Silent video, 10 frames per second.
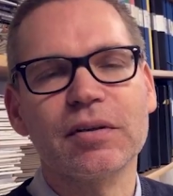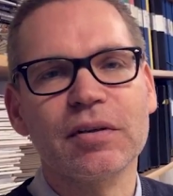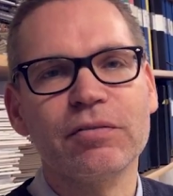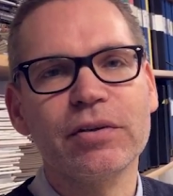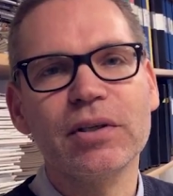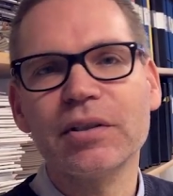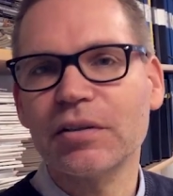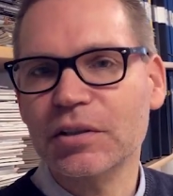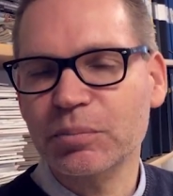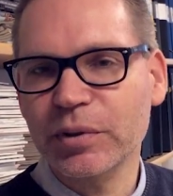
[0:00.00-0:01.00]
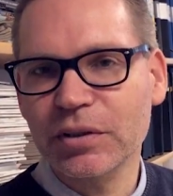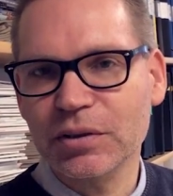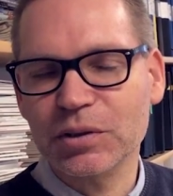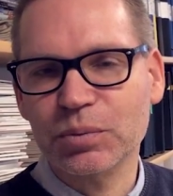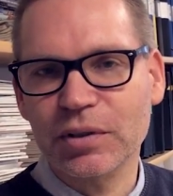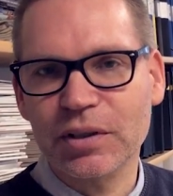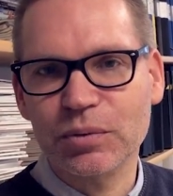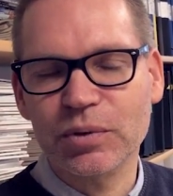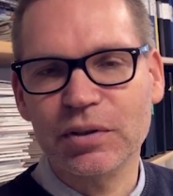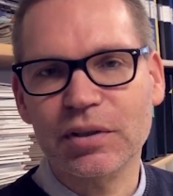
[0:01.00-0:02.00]
have very little experience with that
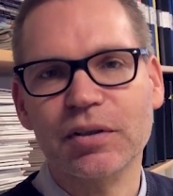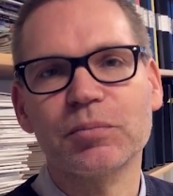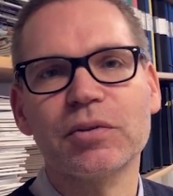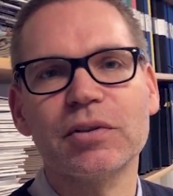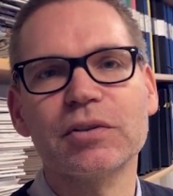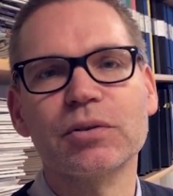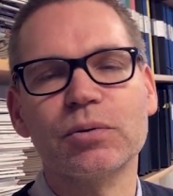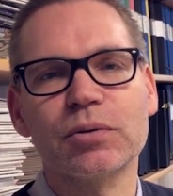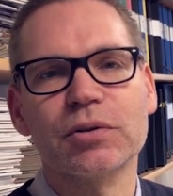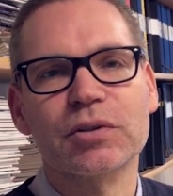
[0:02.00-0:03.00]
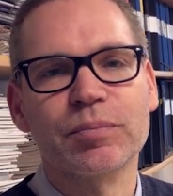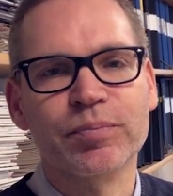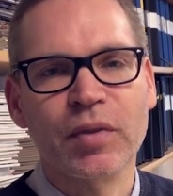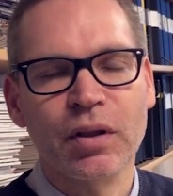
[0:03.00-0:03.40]
when they come to this course.